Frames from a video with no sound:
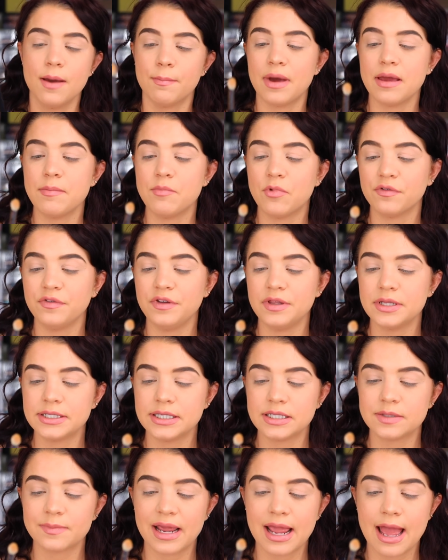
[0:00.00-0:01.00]
my Morphe. This
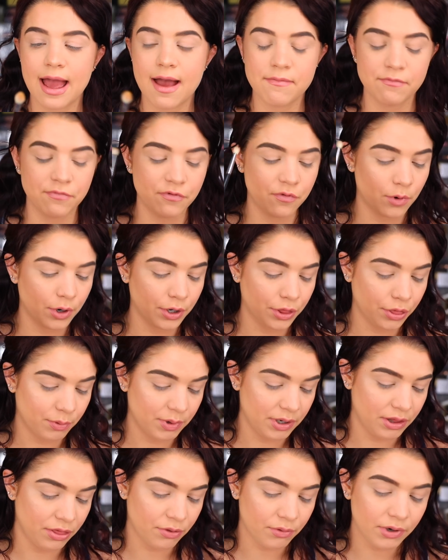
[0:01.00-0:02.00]
is my M four
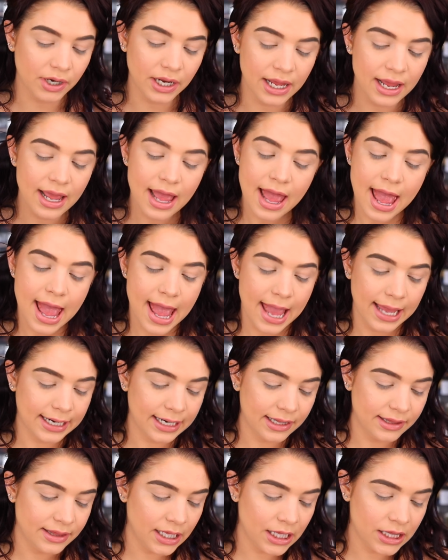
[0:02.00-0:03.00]
thirty-three.
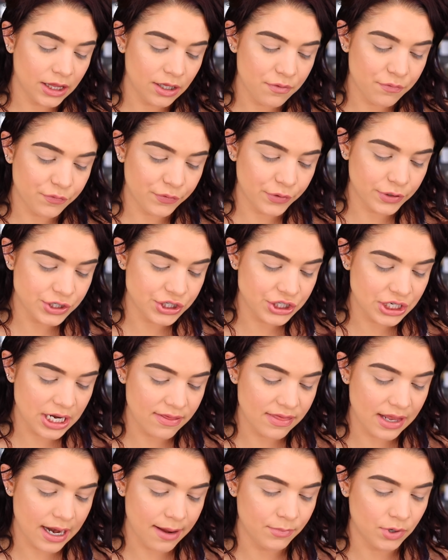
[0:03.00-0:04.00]
And I think the first
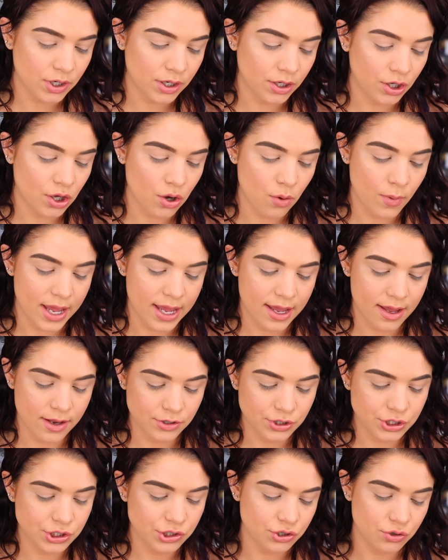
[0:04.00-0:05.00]
shade that I'm gonna go
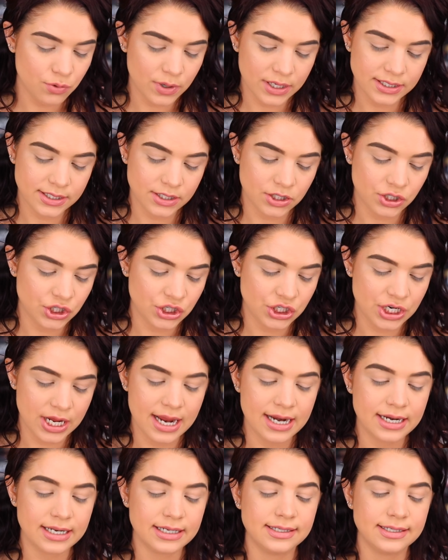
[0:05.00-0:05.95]
into is the shade